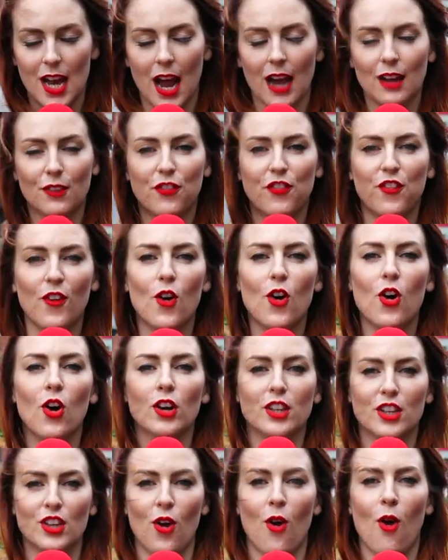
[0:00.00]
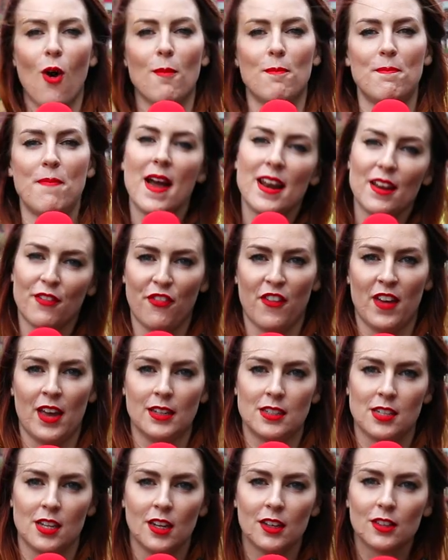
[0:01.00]
And for your
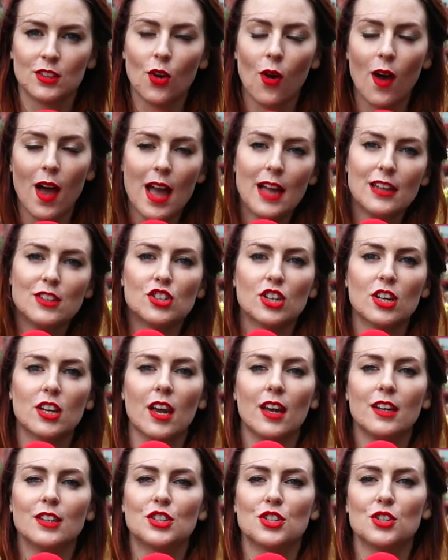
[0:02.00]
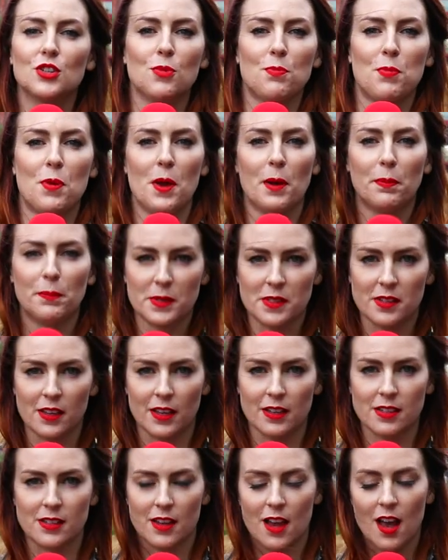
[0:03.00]
benefit, your educational
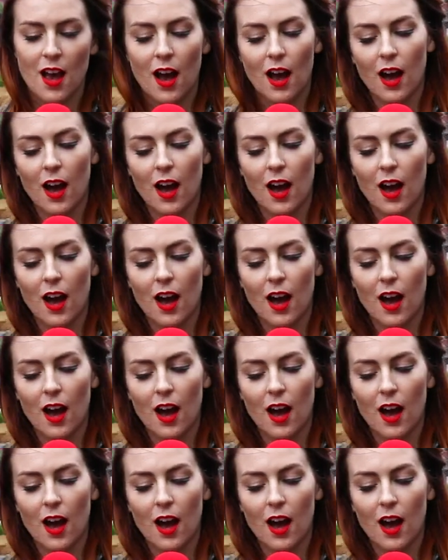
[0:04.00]
purposes,